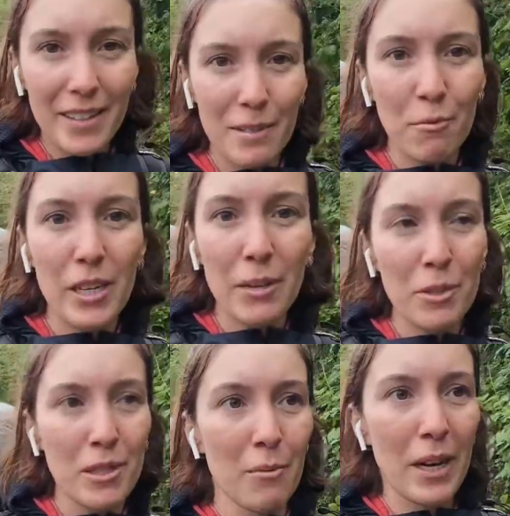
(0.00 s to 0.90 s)
This morning
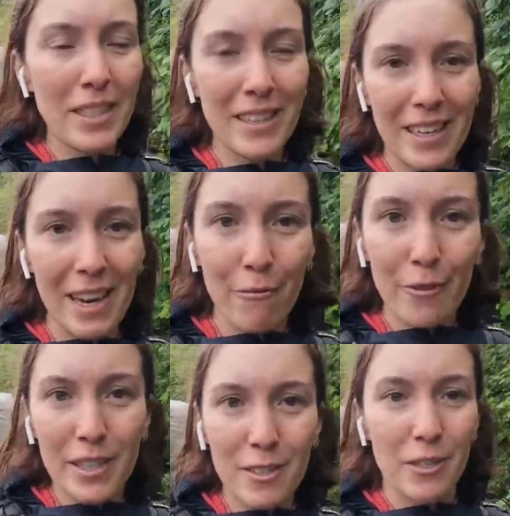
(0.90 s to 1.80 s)
was quite tough
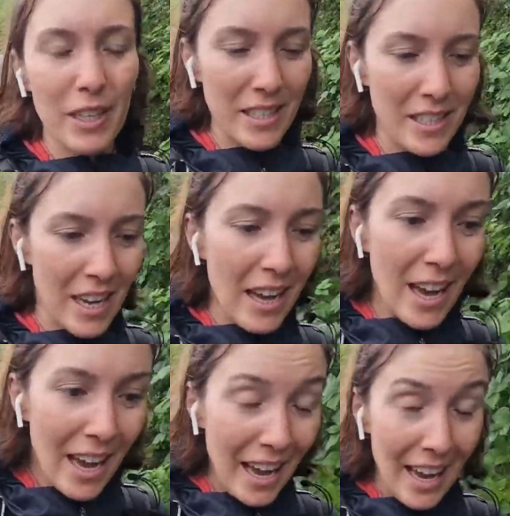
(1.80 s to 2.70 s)
and took us
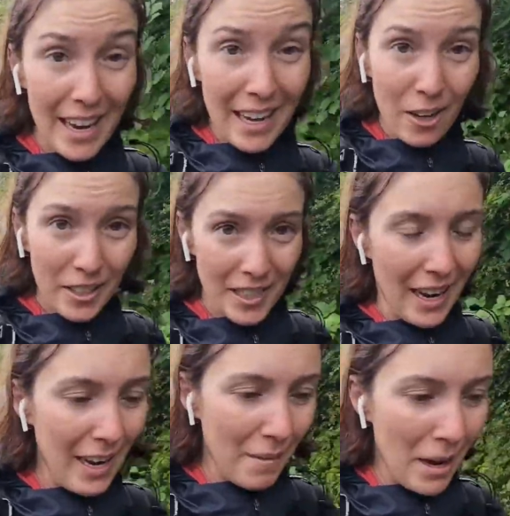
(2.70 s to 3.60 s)
a long
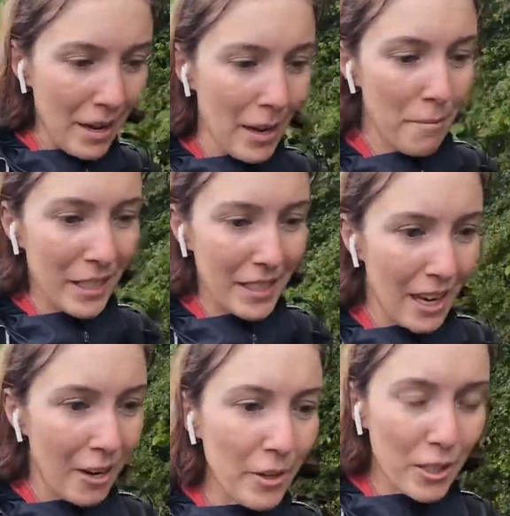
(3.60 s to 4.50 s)
time, but
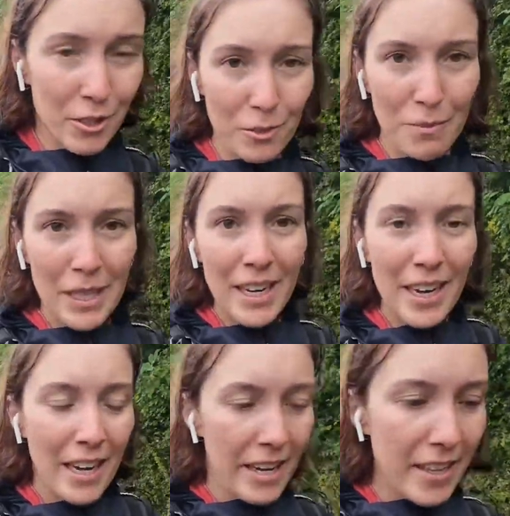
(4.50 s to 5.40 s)
now it should be
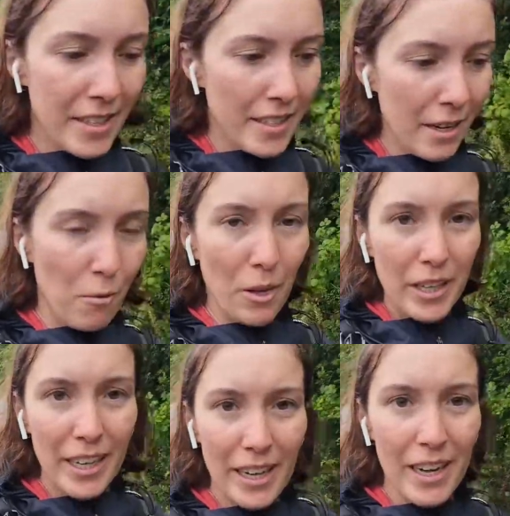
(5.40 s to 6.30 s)
easier
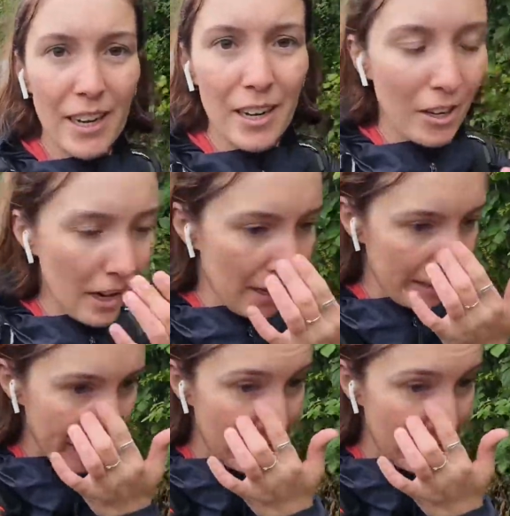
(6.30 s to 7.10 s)
walking along the